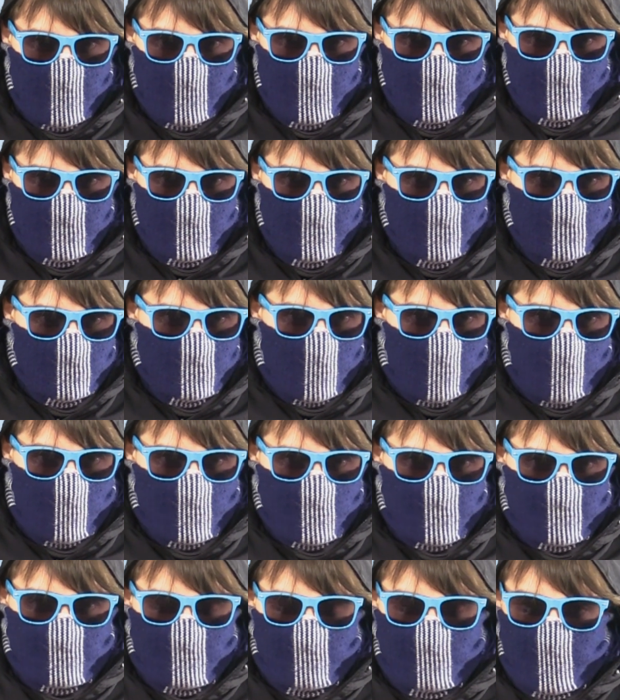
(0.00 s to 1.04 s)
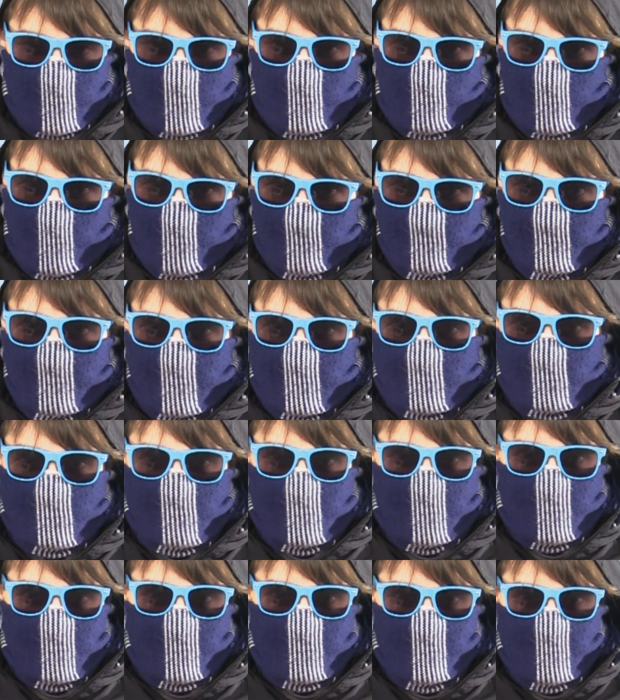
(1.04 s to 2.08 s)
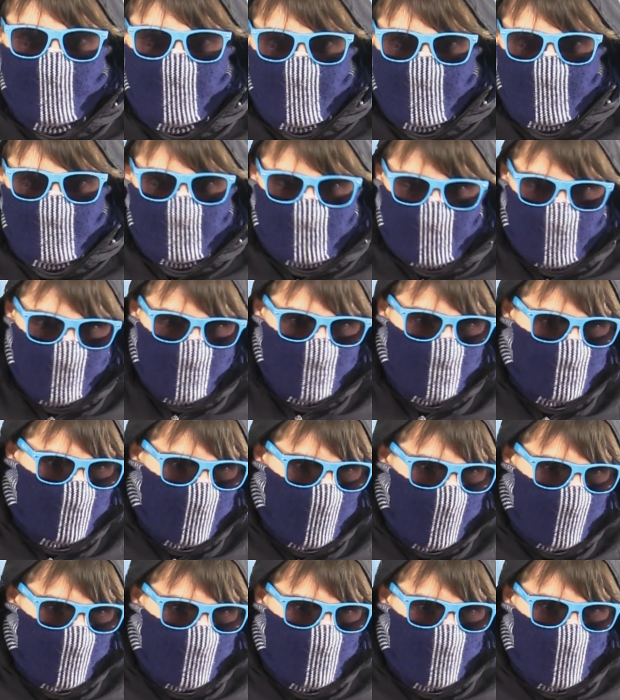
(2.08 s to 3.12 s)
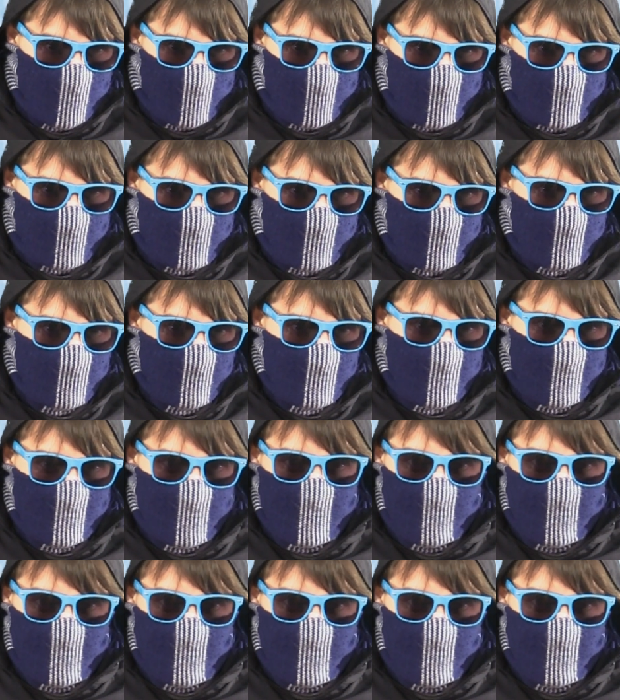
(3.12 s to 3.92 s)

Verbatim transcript: $18 from my welfare check. Take that, America!